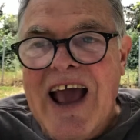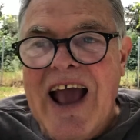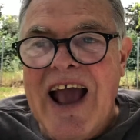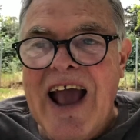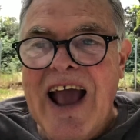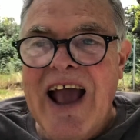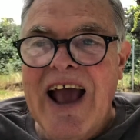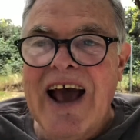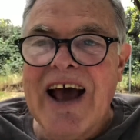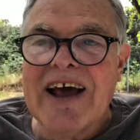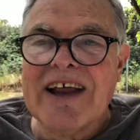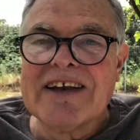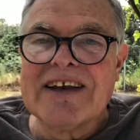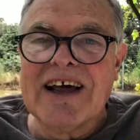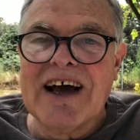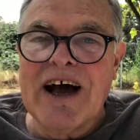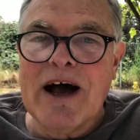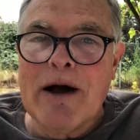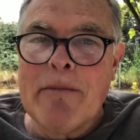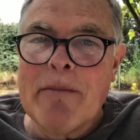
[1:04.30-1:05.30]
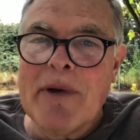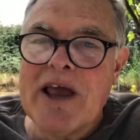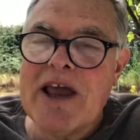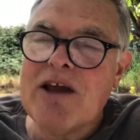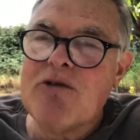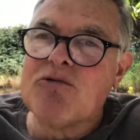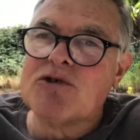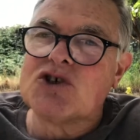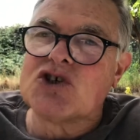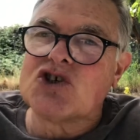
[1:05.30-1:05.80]
And
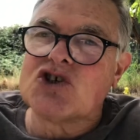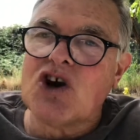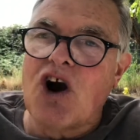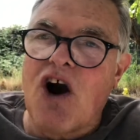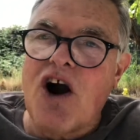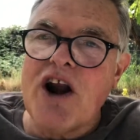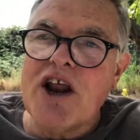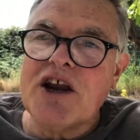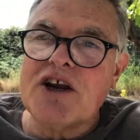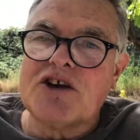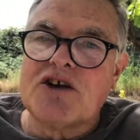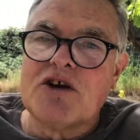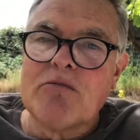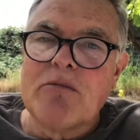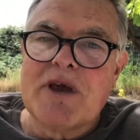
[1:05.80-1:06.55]
he was starting to